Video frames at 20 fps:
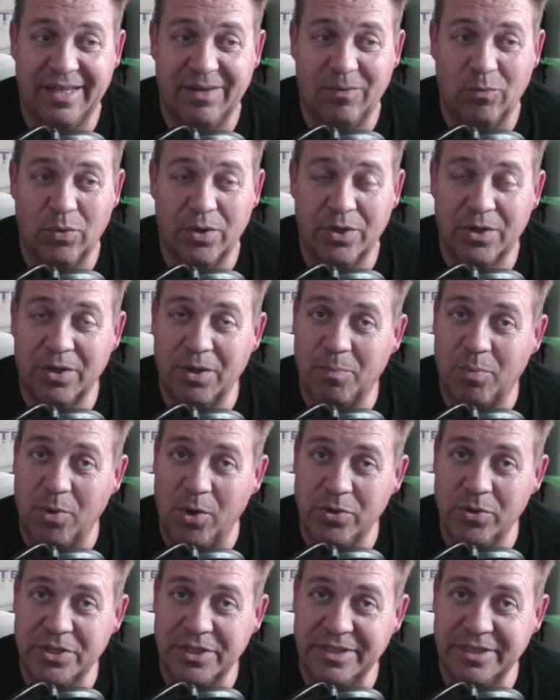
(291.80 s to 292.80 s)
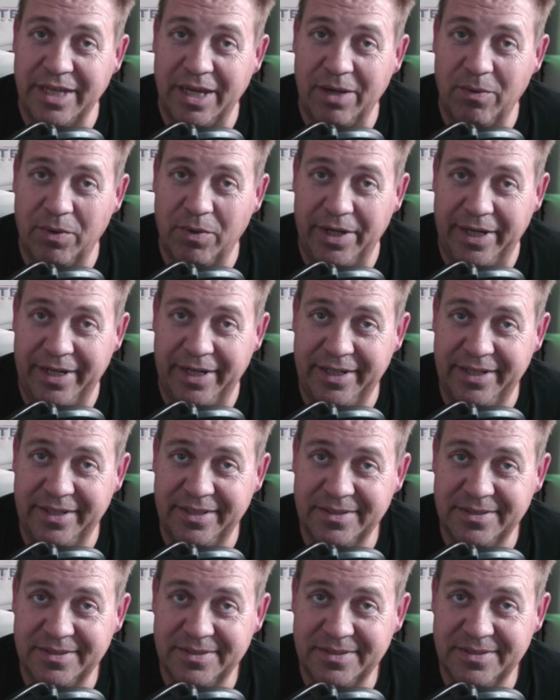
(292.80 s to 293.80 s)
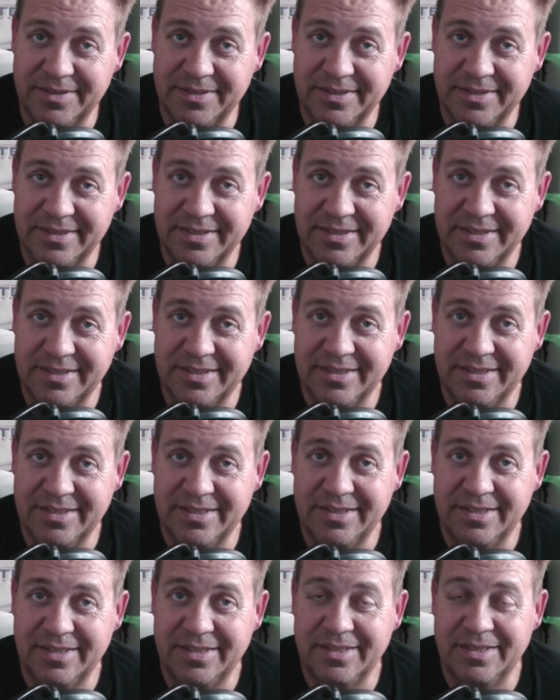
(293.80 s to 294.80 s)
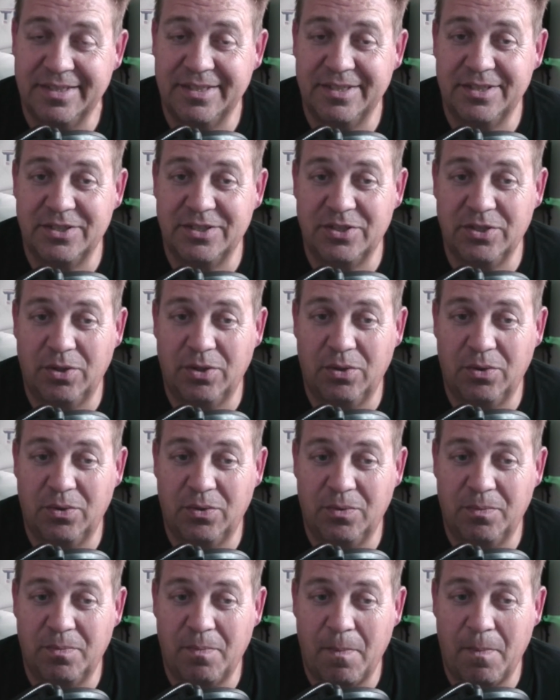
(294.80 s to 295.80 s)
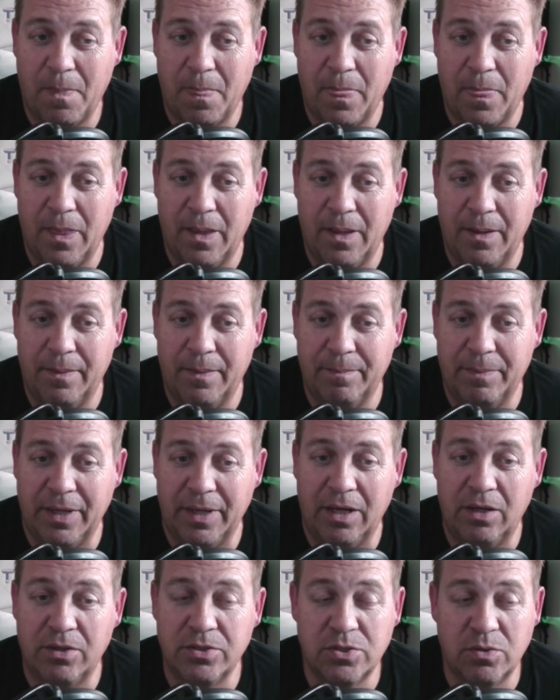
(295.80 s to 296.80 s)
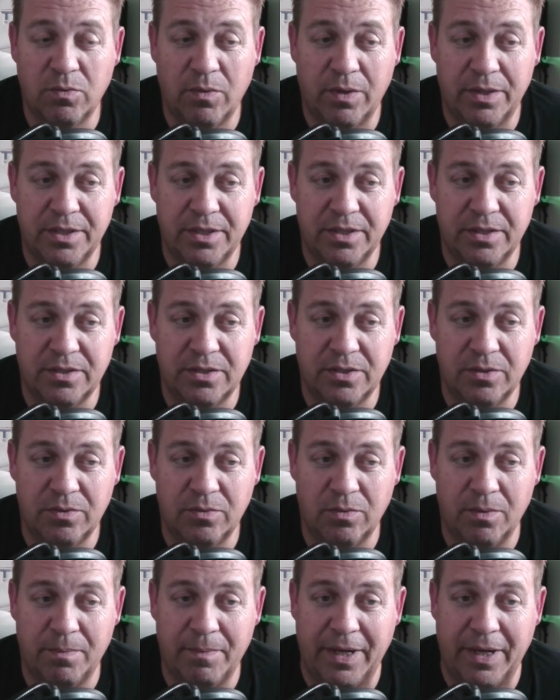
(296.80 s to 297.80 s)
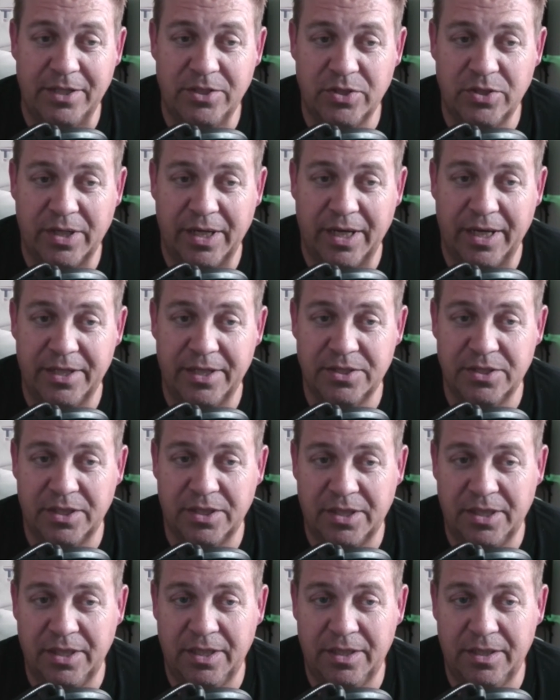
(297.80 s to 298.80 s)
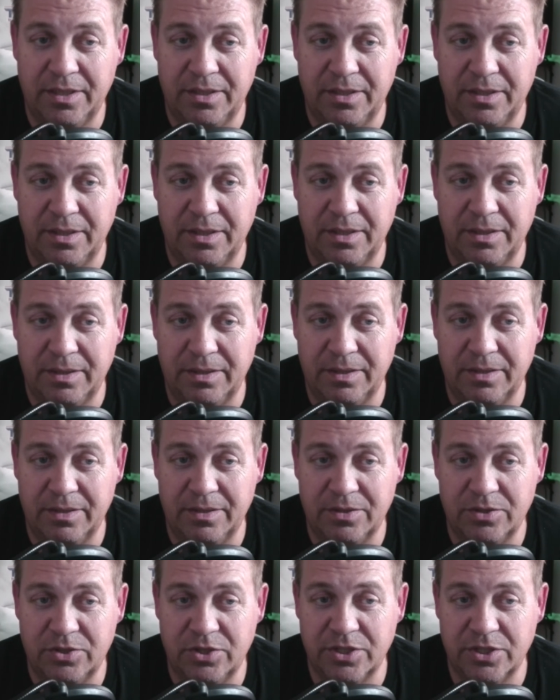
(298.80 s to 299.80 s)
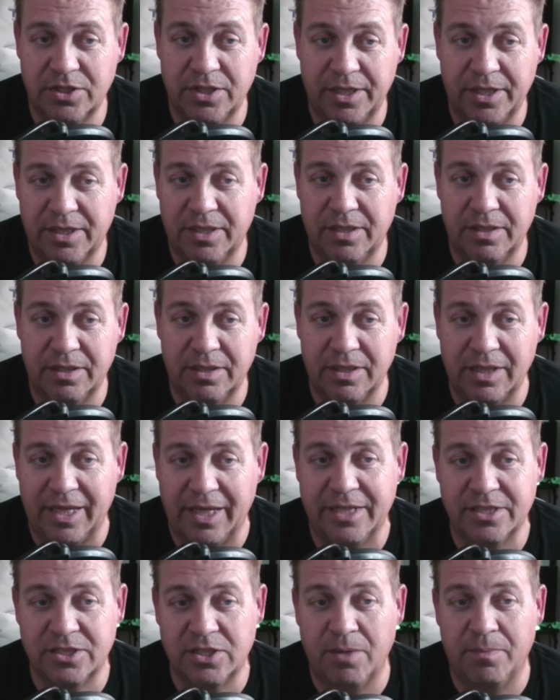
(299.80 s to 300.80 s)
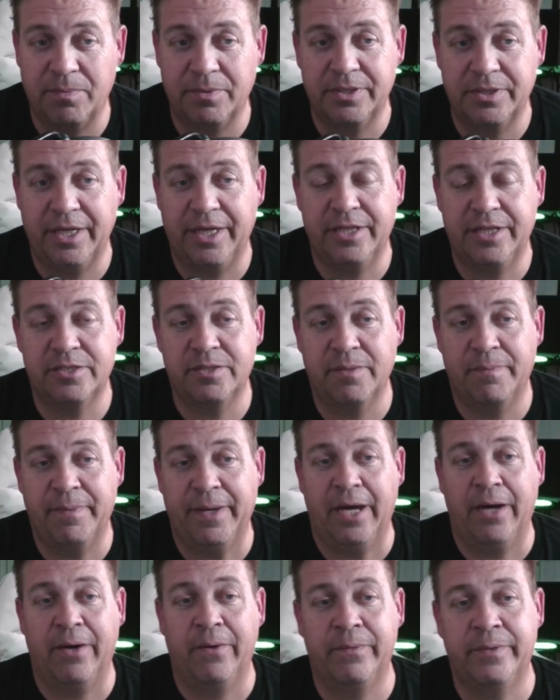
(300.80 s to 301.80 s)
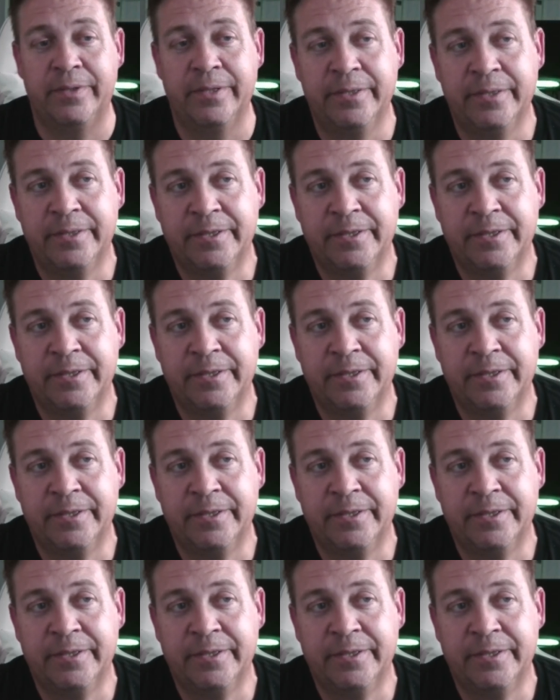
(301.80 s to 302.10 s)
We're approaching day 180. So, but I also wanted to remind you guys again, just like the last couple days, about